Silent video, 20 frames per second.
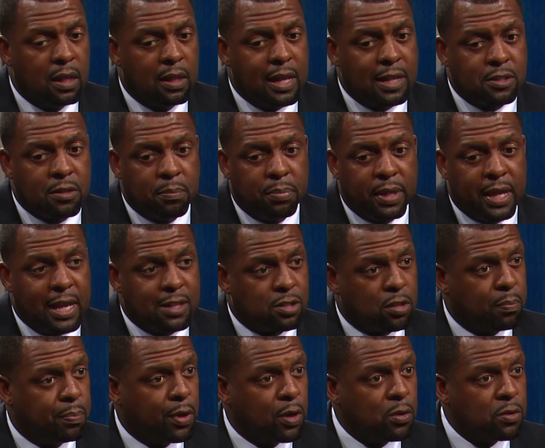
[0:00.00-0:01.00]
Lesson plans
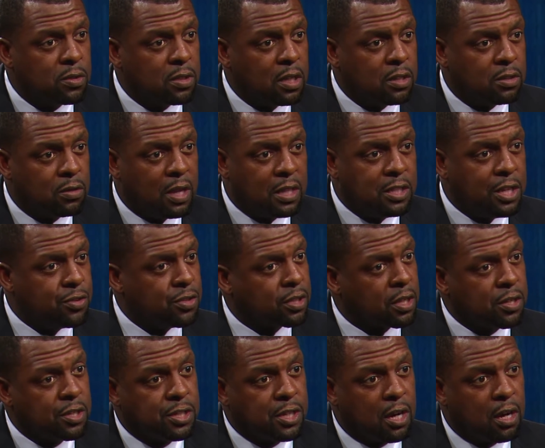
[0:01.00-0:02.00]
are posted so that teachers
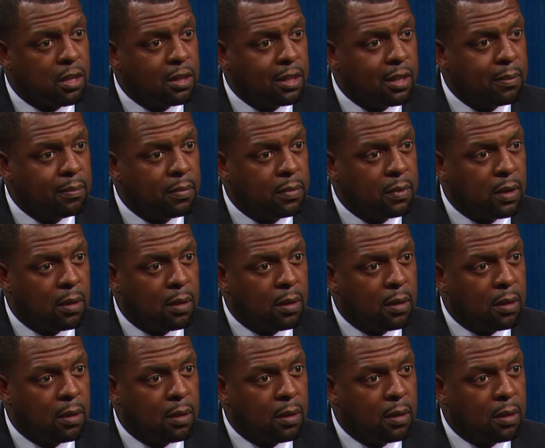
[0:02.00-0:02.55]
can share them